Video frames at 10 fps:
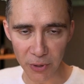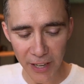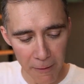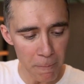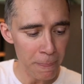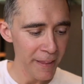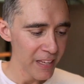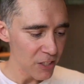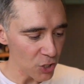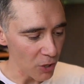Okay,
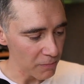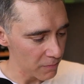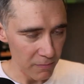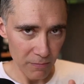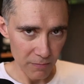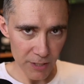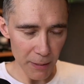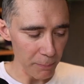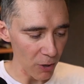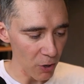so simple.